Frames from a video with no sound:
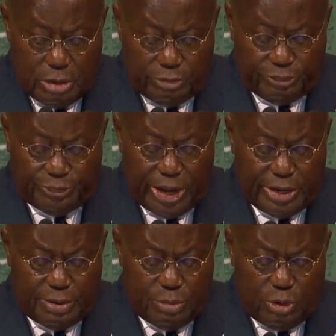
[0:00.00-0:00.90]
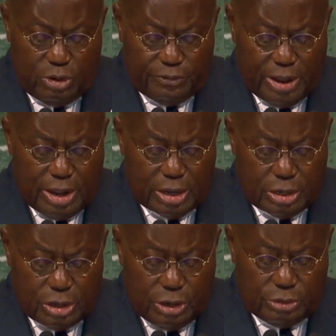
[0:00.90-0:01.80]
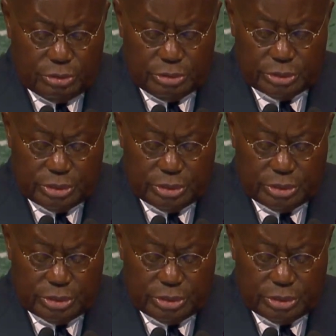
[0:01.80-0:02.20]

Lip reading: refining more of our gold,